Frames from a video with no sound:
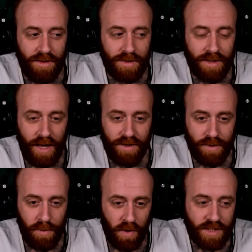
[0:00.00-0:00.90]
that
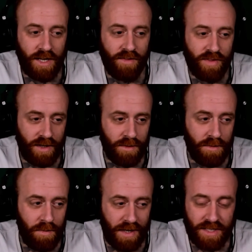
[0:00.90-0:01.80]
the Marcion
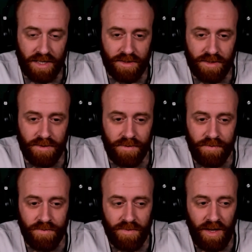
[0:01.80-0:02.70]
thing makes sense.
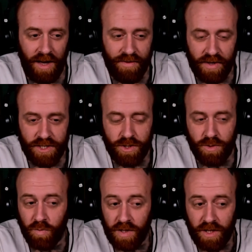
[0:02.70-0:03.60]
I think it's
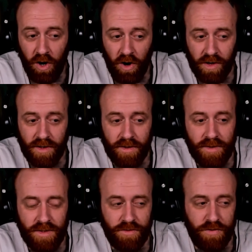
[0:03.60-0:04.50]
just really hard
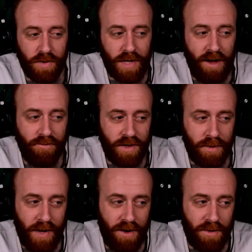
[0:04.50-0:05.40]
to feel confident
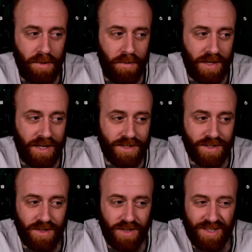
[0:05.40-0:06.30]
about
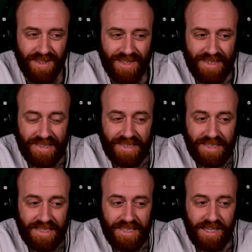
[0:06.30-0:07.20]
because
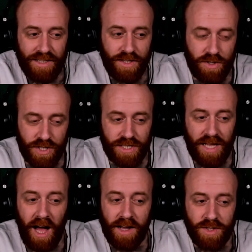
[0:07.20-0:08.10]
there's just
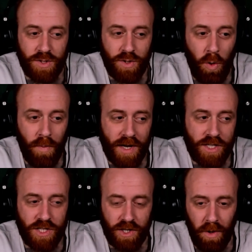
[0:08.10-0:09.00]
not so
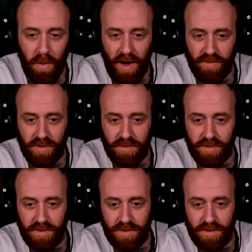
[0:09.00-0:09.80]
much to go off of.